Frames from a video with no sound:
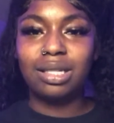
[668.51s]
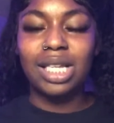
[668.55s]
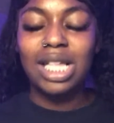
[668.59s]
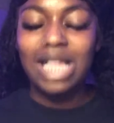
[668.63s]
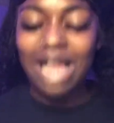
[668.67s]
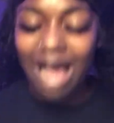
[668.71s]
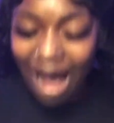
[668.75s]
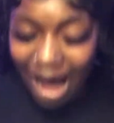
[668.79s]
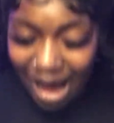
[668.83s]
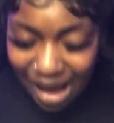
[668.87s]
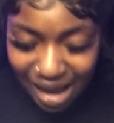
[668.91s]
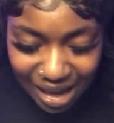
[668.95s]

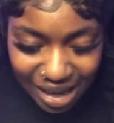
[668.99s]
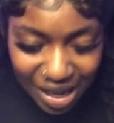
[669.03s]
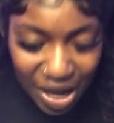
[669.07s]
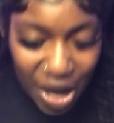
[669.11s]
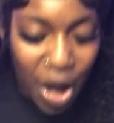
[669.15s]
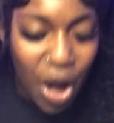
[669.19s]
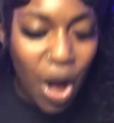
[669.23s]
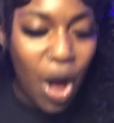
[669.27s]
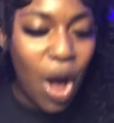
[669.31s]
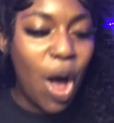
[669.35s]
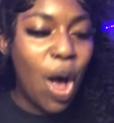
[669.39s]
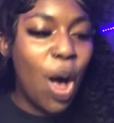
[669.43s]
Like,
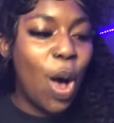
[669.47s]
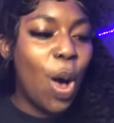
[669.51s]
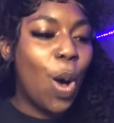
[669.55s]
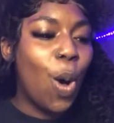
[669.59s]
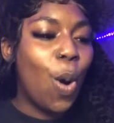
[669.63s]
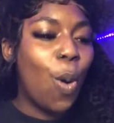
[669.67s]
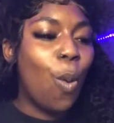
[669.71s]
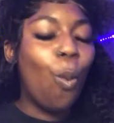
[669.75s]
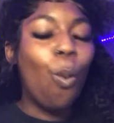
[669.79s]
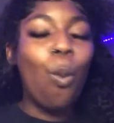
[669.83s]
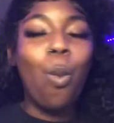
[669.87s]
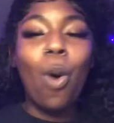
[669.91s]

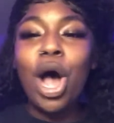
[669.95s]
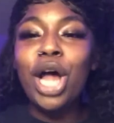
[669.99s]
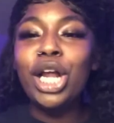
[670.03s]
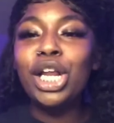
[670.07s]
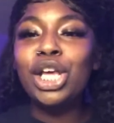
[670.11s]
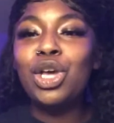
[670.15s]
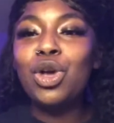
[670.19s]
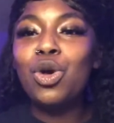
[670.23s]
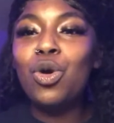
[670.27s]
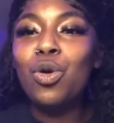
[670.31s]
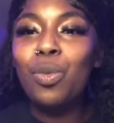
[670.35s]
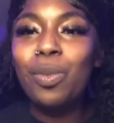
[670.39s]
what do
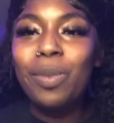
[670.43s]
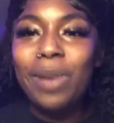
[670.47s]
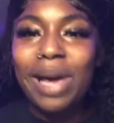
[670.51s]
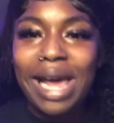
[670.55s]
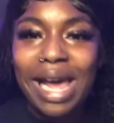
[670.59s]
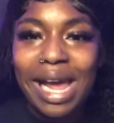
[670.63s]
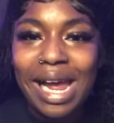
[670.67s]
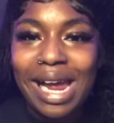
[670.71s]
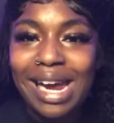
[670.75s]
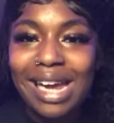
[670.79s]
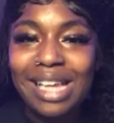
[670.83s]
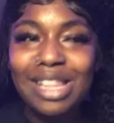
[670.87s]
you
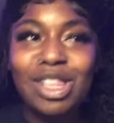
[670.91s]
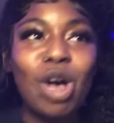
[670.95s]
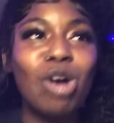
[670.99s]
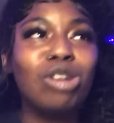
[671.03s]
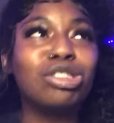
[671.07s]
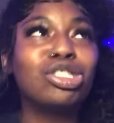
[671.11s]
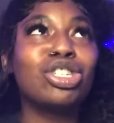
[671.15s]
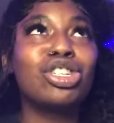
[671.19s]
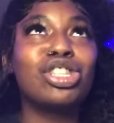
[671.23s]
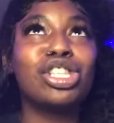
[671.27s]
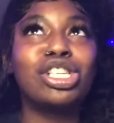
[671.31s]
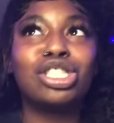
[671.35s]
mean?
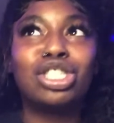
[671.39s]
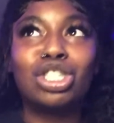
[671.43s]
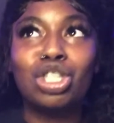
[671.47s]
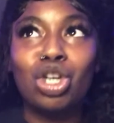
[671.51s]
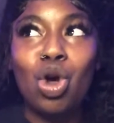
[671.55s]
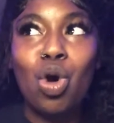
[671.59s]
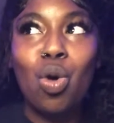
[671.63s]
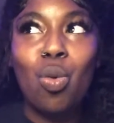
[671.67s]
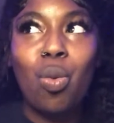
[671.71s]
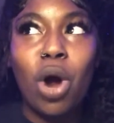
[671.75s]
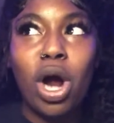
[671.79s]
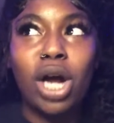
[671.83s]
Those are the
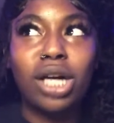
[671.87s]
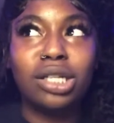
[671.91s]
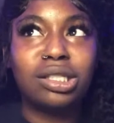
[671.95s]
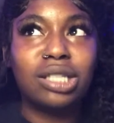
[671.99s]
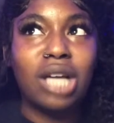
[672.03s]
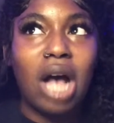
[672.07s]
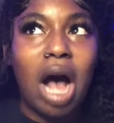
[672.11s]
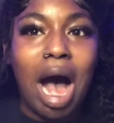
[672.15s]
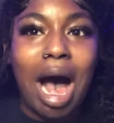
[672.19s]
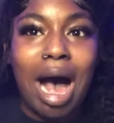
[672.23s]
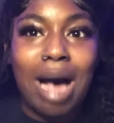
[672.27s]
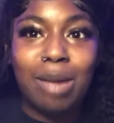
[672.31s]
two worst
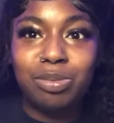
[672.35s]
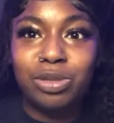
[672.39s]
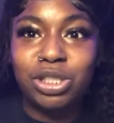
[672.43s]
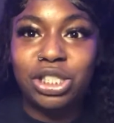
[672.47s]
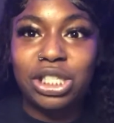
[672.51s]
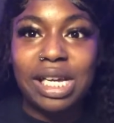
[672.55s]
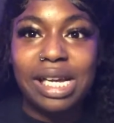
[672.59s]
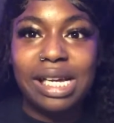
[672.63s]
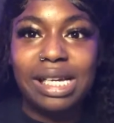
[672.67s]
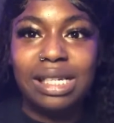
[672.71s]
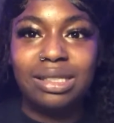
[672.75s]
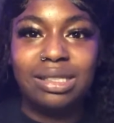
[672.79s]

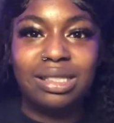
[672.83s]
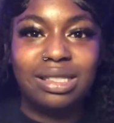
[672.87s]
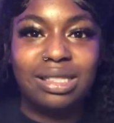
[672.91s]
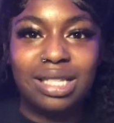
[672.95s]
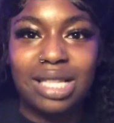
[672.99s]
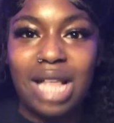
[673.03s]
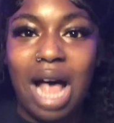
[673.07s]
options.